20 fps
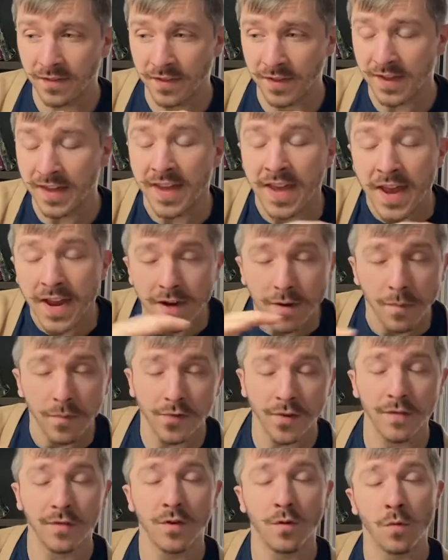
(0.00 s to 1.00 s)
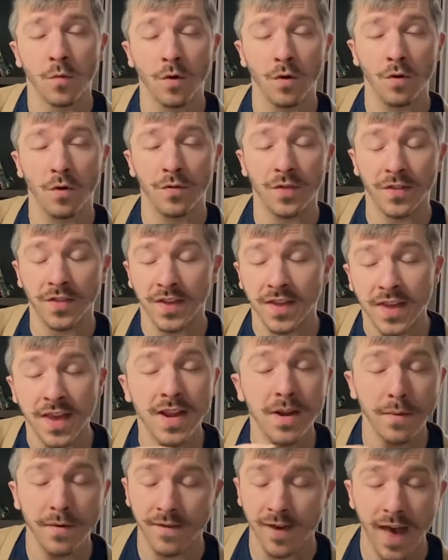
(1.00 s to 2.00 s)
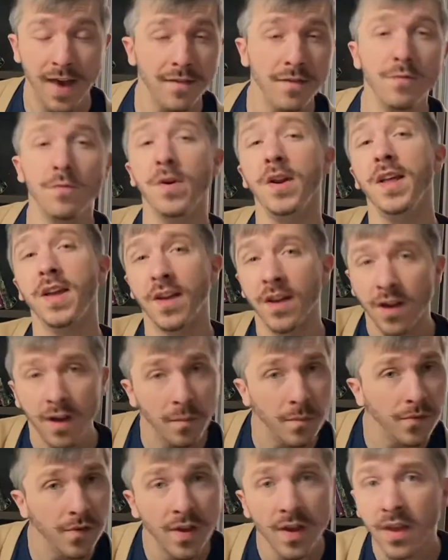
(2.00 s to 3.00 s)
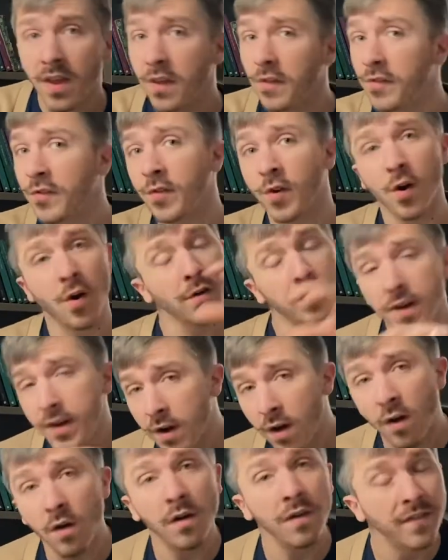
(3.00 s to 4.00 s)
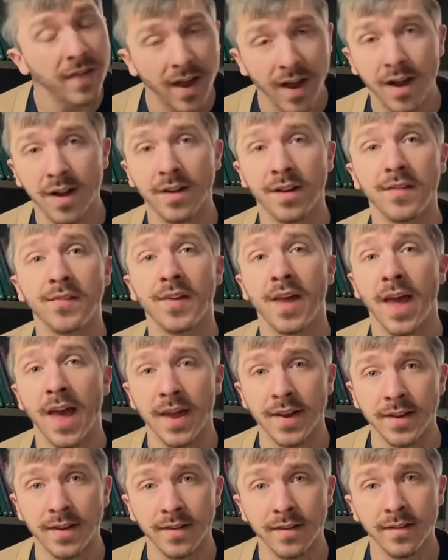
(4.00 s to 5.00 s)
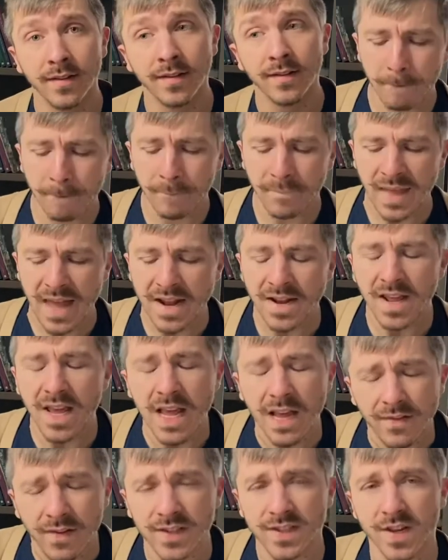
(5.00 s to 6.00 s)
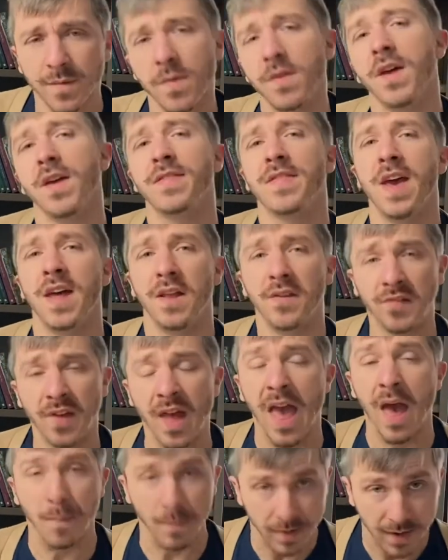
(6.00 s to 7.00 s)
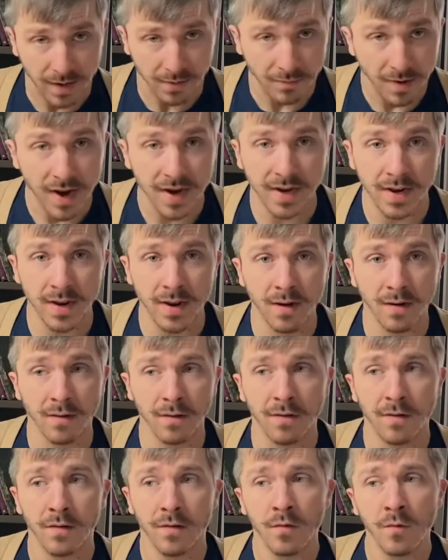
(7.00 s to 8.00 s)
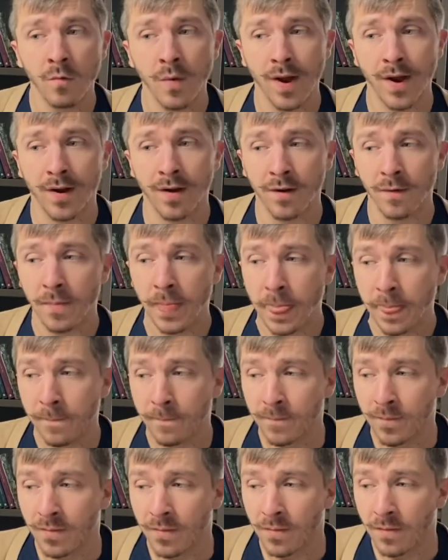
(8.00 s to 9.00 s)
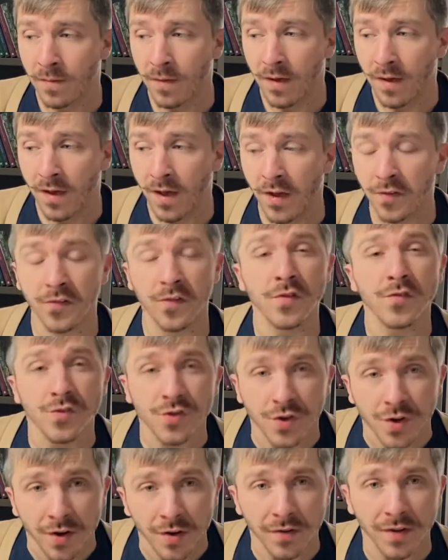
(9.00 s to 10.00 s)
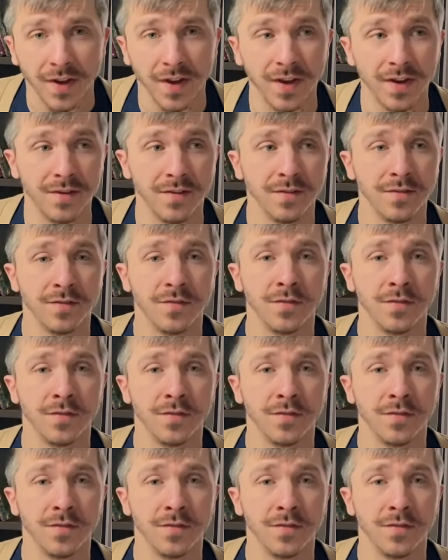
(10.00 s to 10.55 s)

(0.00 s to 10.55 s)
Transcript: kingdoms of the world, that the kingdom of heaven, when it comes, is turning all of it on its head. And even something like that is happening right here, where a centurion